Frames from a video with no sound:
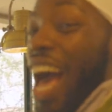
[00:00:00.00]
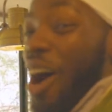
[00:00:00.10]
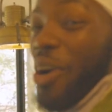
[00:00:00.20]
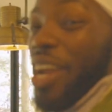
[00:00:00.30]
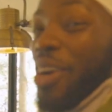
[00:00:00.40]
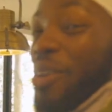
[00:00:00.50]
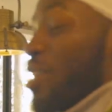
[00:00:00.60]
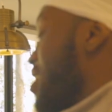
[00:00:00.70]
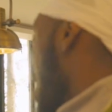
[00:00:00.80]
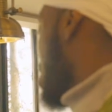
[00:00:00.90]
out here
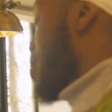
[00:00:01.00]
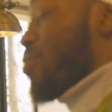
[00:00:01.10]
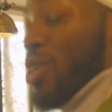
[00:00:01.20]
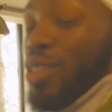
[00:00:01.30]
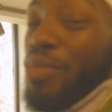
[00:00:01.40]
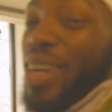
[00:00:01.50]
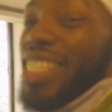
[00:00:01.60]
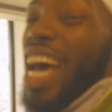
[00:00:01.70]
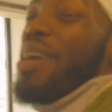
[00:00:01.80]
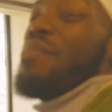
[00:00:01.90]
because I spend most of my
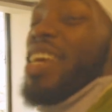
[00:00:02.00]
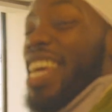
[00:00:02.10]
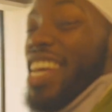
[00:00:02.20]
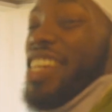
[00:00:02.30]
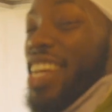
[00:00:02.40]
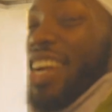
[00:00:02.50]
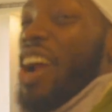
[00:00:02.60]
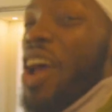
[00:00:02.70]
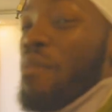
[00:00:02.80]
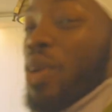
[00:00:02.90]
time in here.